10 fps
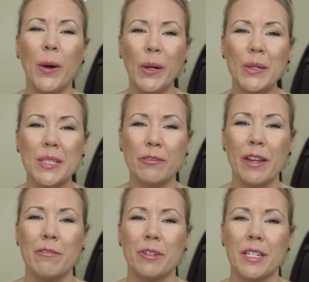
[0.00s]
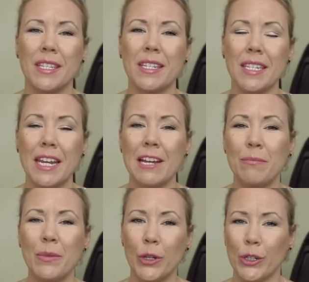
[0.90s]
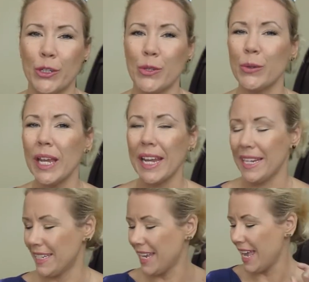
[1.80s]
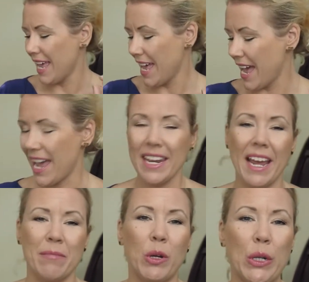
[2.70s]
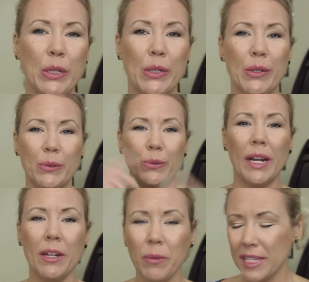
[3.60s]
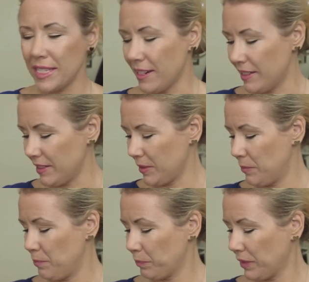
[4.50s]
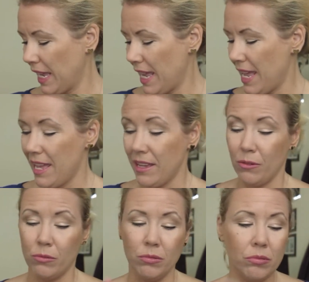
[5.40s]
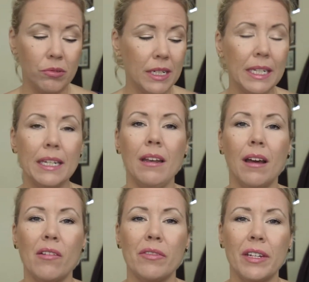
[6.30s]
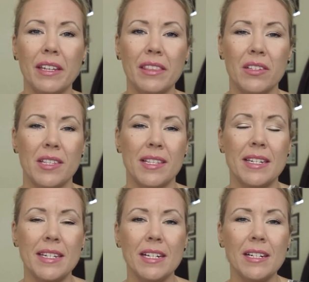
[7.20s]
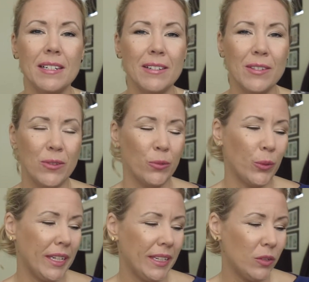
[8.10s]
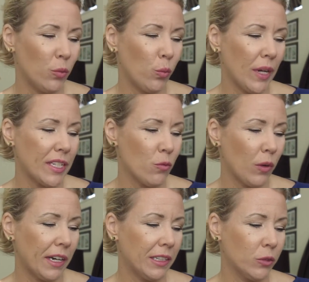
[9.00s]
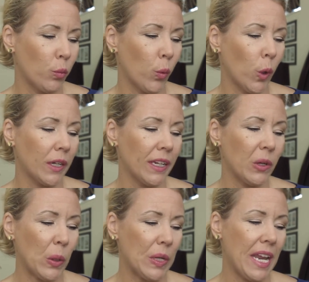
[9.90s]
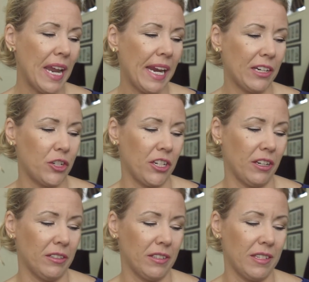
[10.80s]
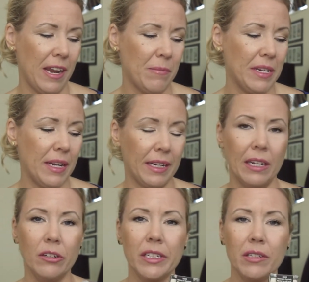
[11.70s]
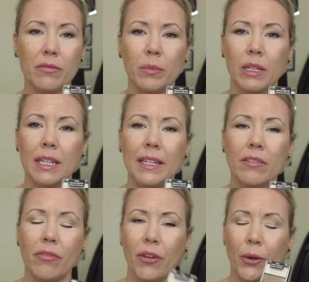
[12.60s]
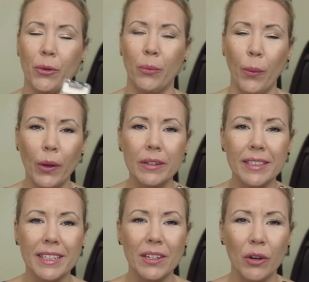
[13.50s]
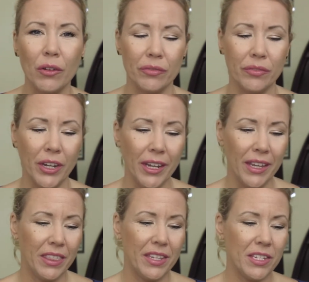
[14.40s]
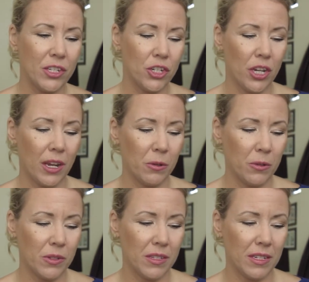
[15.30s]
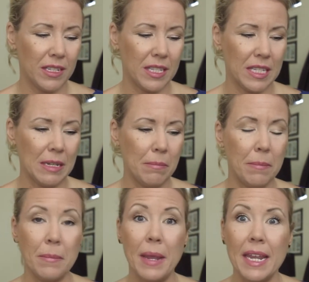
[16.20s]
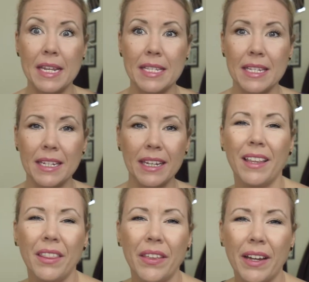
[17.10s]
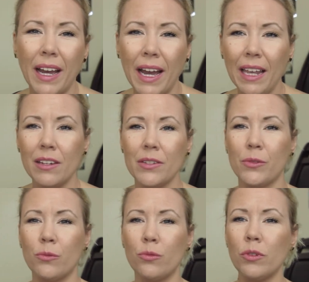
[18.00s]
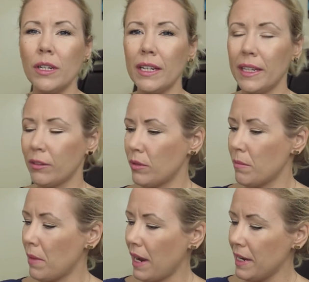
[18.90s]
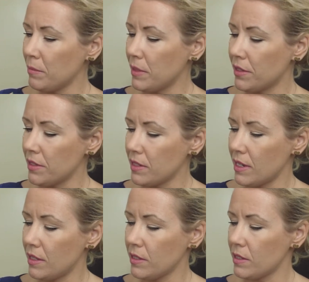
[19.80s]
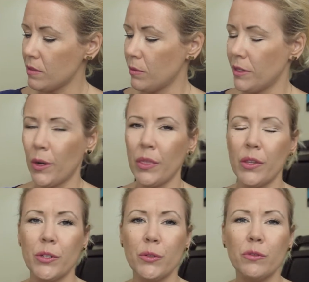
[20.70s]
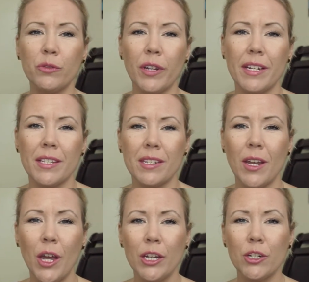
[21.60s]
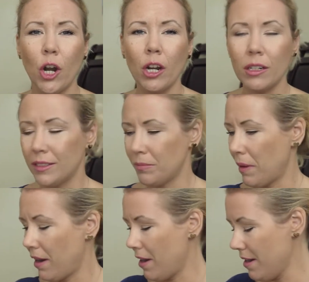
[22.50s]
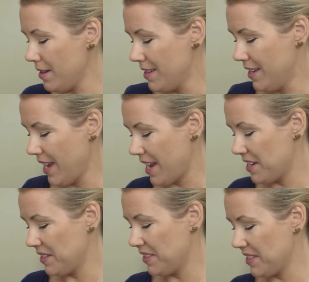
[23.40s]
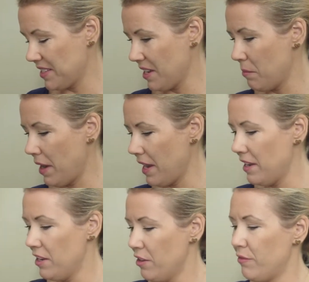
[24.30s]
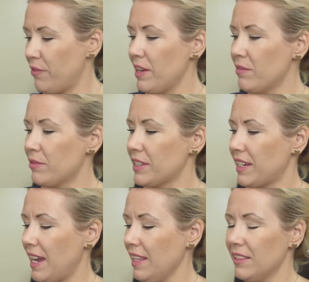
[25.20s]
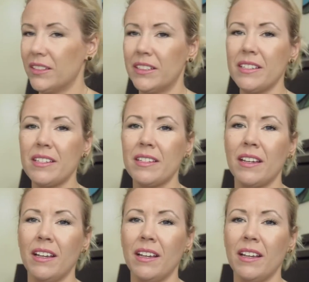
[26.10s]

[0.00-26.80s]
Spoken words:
August table, this time not so late. And I'm gonna right away start. Really loving this little sweet Wet n Wild walking on eggshells. I mean, I cannot even believe the quality of these shadows. It's amazing. The colors really remind me this and this one on the Too Faced chocolate bar. And these are my favorite colors.